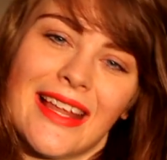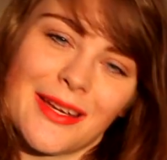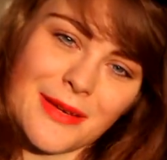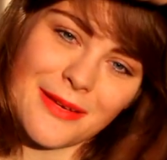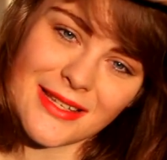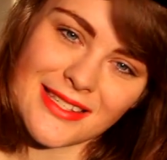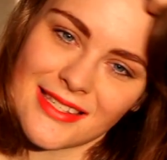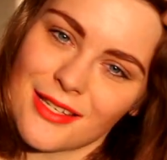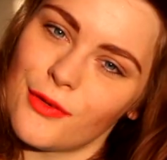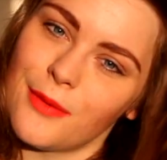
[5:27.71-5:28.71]
Like me and my
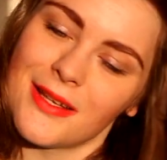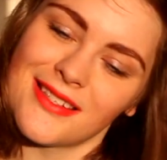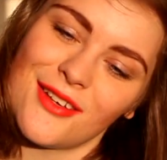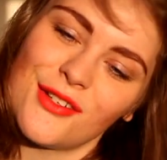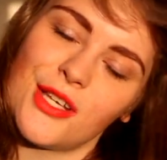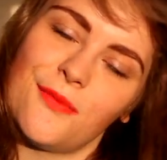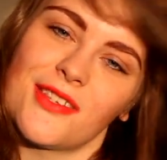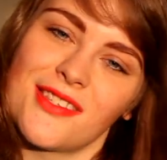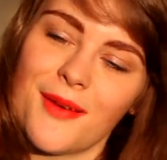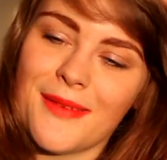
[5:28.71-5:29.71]
sister, we have been so cheap for
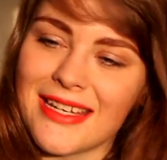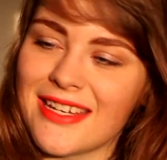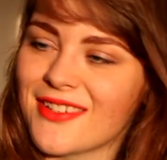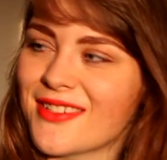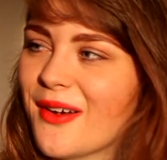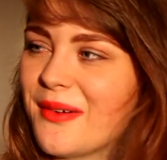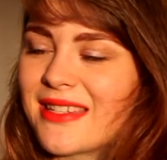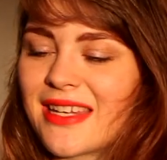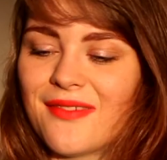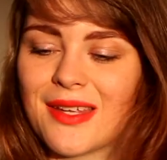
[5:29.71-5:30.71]
so many years, always
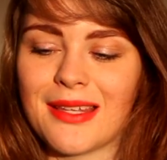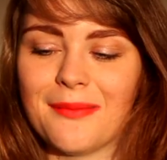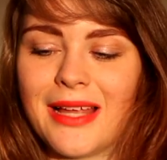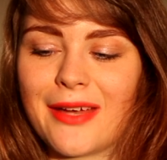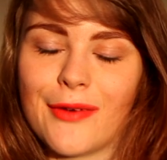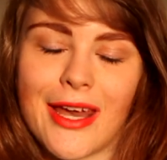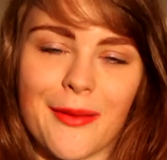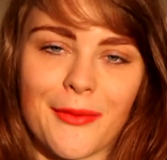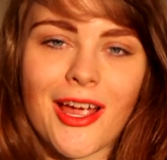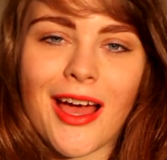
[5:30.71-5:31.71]
giving them like
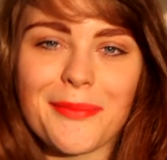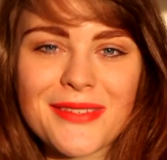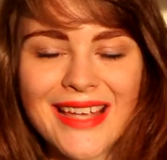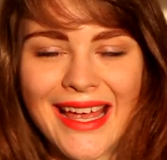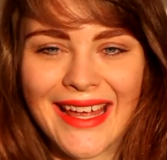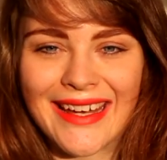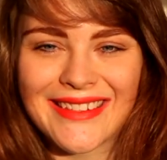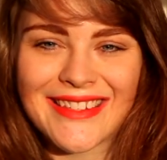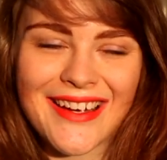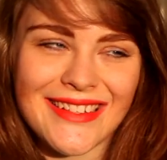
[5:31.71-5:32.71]
random cups and
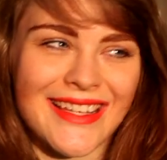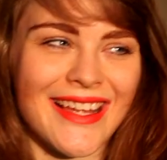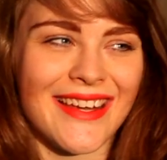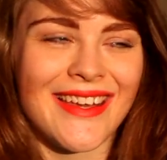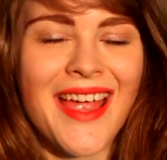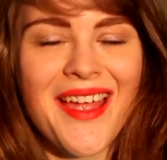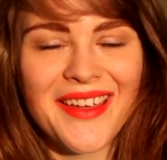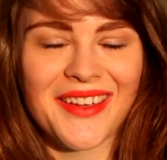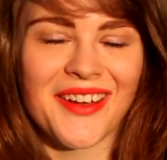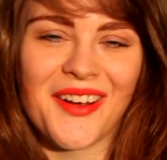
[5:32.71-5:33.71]
socks and
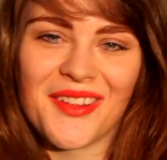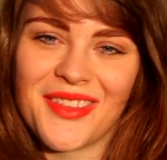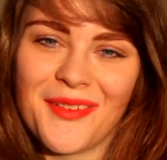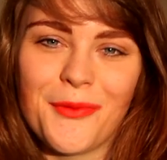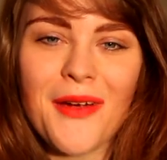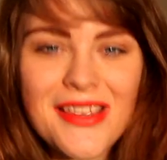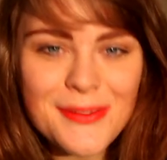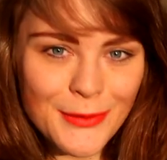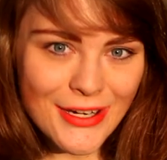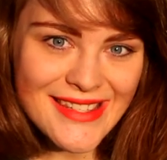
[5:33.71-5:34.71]
you know, the
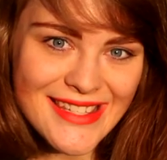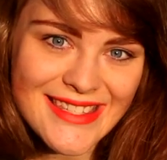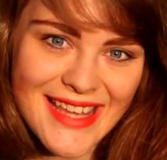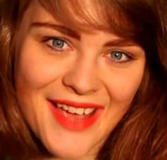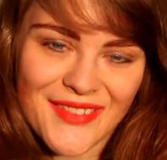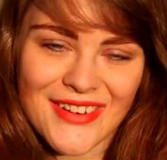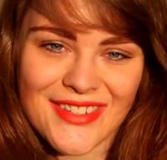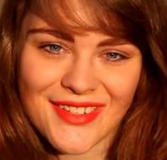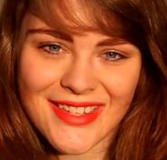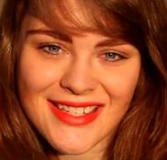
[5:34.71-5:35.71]
worst presents ever.
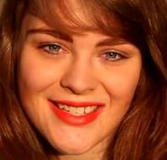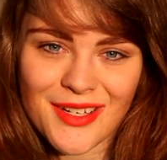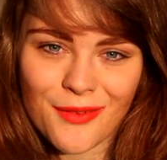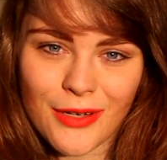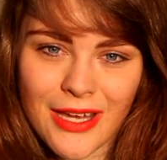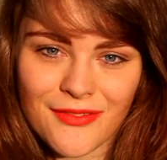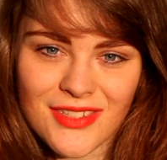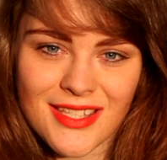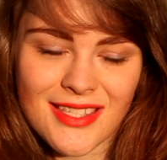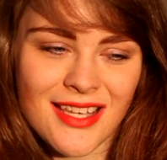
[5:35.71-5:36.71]
So this year we have
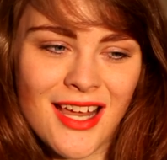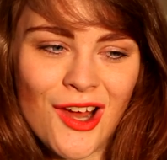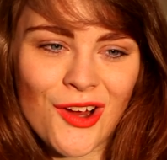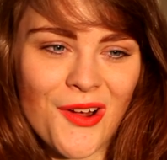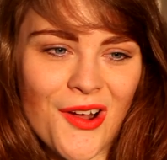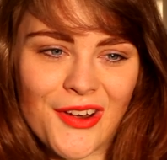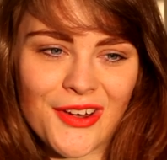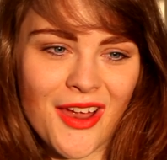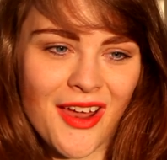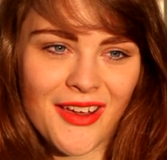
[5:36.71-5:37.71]
just
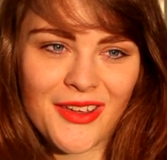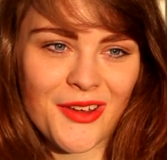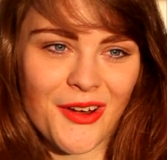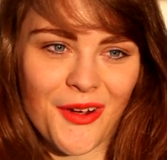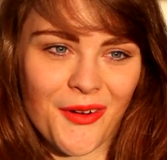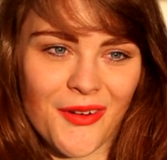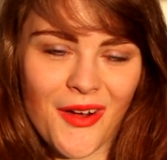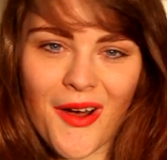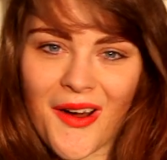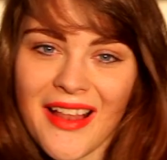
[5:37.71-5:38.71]
gone, you know,
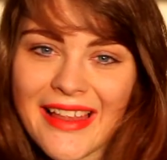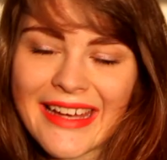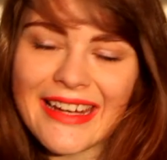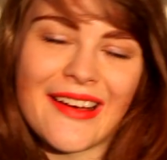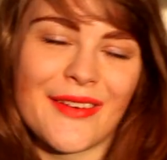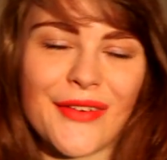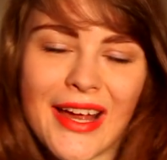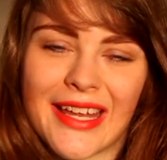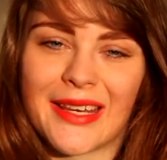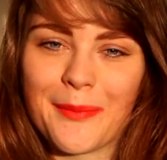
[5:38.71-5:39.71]
all in on
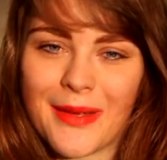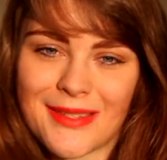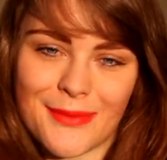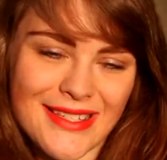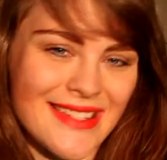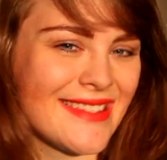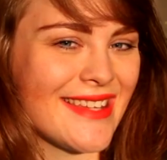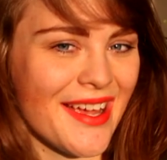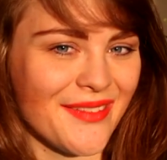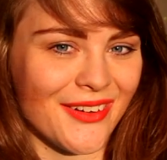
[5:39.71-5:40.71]
finding the best presents
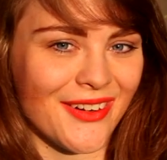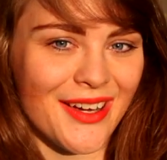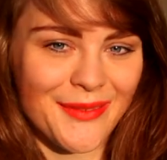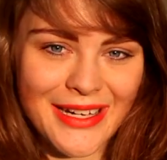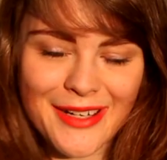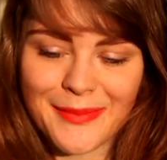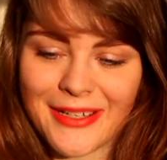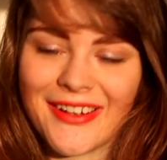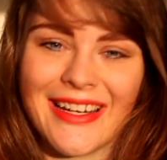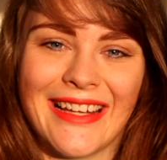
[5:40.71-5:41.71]
ever. I really hope
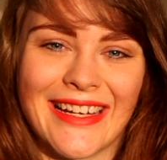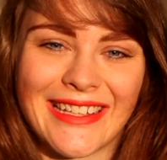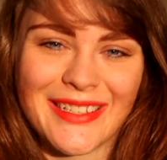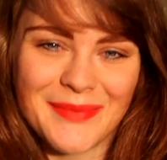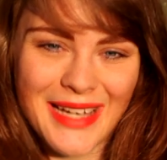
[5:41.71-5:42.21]
they're gonna like them.